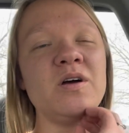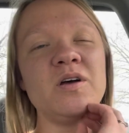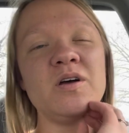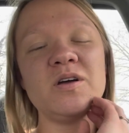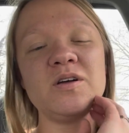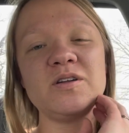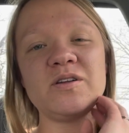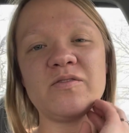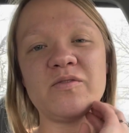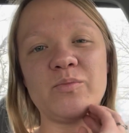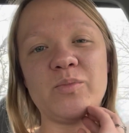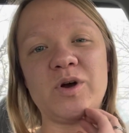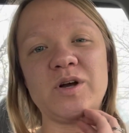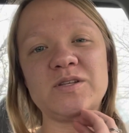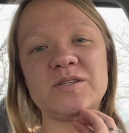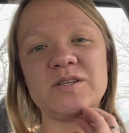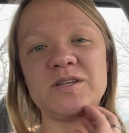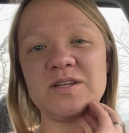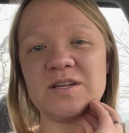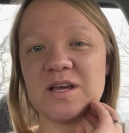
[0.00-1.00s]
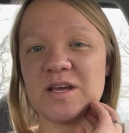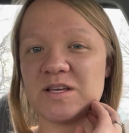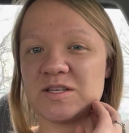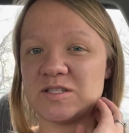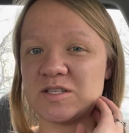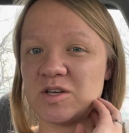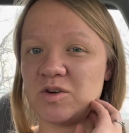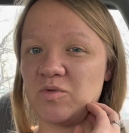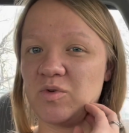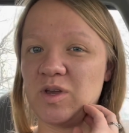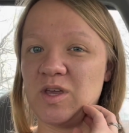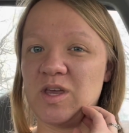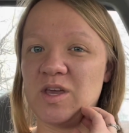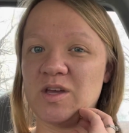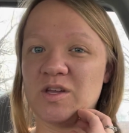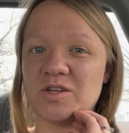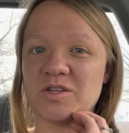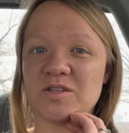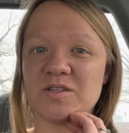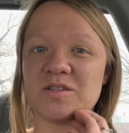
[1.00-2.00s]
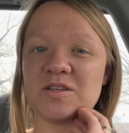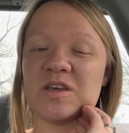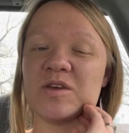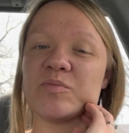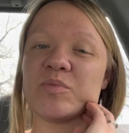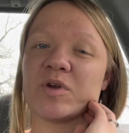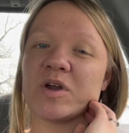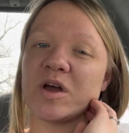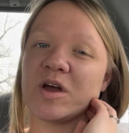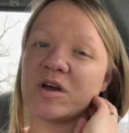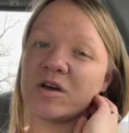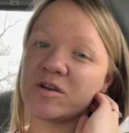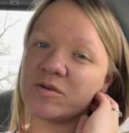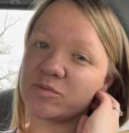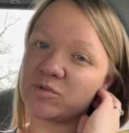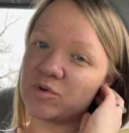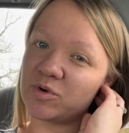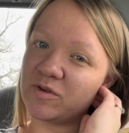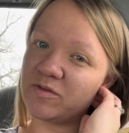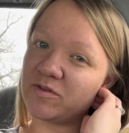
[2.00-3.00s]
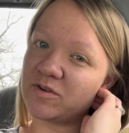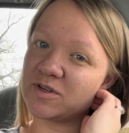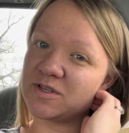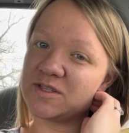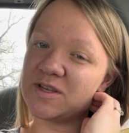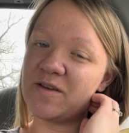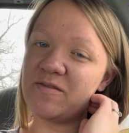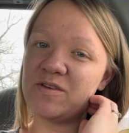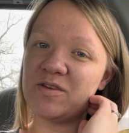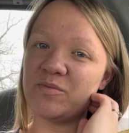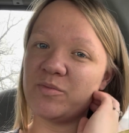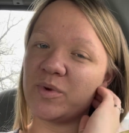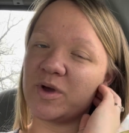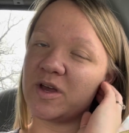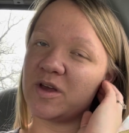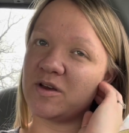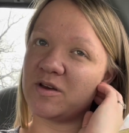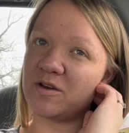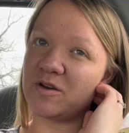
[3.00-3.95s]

different parts of the day, so we can't just keep an eye on them 24/7, but